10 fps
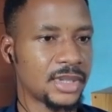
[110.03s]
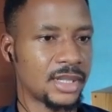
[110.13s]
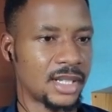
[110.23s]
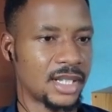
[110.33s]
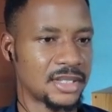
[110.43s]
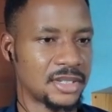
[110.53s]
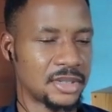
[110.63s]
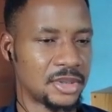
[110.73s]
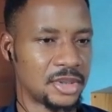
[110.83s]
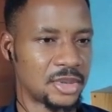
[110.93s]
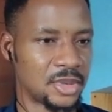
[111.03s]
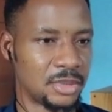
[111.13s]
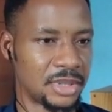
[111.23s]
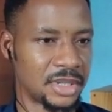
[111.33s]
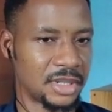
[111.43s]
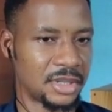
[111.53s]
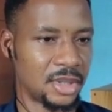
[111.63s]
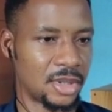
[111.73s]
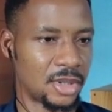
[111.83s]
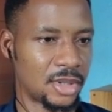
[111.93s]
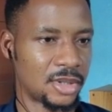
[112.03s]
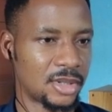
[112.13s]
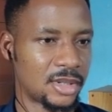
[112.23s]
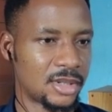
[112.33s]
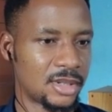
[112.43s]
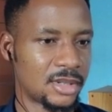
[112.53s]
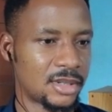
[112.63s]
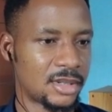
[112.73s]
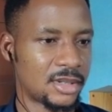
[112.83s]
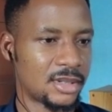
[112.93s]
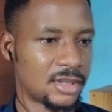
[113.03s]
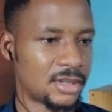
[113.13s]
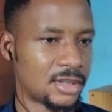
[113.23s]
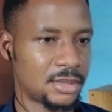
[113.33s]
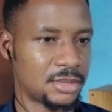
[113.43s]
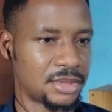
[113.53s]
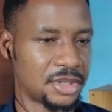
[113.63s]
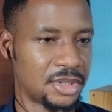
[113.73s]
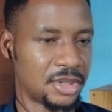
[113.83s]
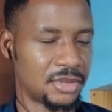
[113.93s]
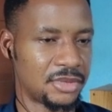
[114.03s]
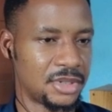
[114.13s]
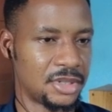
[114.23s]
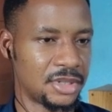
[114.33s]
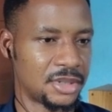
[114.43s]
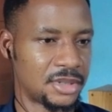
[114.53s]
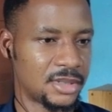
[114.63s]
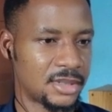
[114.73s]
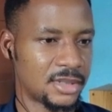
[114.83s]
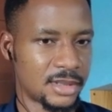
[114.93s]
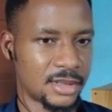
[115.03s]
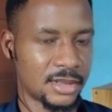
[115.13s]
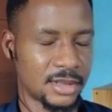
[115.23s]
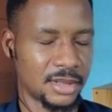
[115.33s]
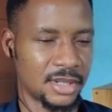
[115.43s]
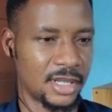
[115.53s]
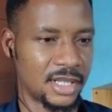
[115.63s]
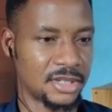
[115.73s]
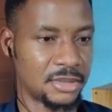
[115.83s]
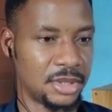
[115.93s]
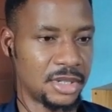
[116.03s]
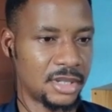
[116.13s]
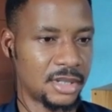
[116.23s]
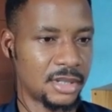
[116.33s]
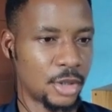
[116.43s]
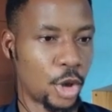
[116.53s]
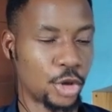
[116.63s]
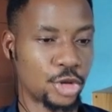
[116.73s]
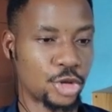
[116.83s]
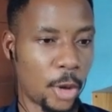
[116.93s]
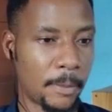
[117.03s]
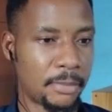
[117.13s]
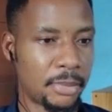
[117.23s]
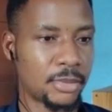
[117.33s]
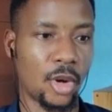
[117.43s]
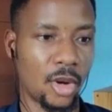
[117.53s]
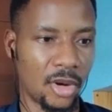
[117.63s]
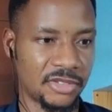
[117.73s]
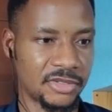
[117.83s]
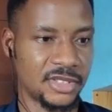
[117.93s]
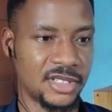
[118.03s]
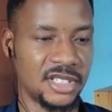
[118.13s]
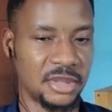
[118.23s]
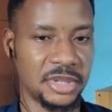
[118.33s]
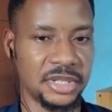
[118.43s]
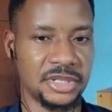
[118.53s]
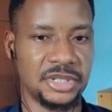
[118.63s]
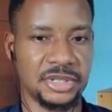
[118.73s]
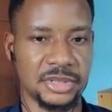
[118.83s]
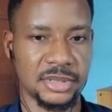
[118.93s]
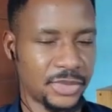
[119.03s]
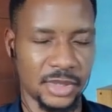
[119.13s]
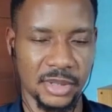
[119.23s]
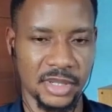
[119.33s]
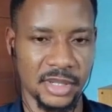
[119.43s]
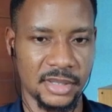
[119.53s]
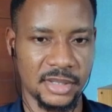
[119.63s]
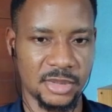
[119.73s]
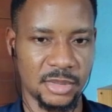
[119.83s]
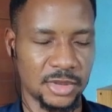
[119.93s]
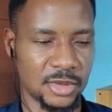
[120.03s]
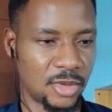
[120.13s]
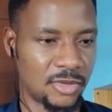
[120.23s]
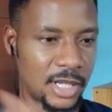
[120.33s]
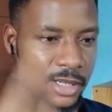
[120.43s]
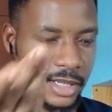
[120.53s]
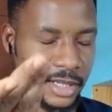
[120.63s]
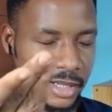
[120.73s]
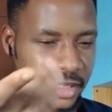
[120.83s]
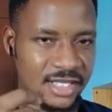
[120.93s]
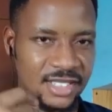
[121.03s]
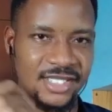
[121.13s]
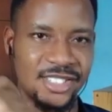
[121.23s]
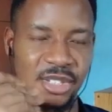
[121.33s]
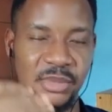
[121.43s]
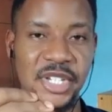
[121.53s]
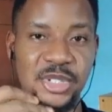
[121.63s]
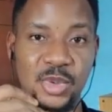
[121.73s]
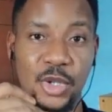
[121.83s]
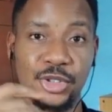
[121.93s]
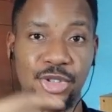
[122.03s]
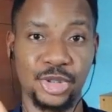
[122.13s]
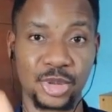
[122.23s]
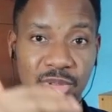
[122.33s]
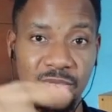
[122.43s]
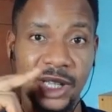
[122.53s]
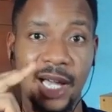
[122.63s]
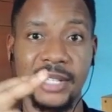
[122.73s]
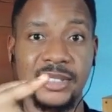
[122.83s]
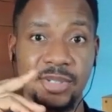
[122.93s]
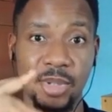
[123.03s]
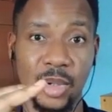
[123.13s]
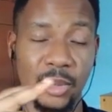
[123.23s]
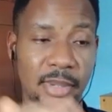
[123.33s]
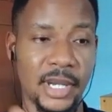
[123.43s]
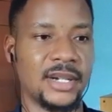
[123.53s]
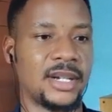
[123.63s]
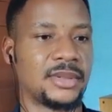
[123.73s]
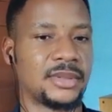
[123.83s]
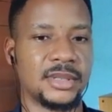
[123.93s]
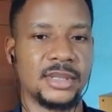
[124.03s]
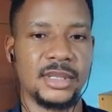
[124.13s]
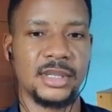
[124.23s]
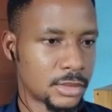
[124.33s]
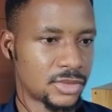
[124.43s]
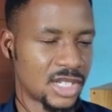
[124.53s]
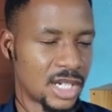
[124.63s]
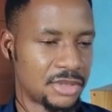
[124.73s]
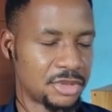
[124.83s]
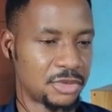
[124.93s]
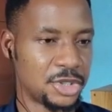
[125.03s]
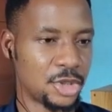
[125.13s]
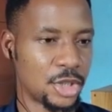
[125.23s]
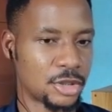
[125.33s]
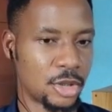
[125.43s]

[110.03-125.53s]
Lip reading: The next thing you need to do is to bring your, hi guys, welcome back, bring your video. Okay, let it be on top of the image. Okay, it must overlay the image you want to use as your background. Now if your video is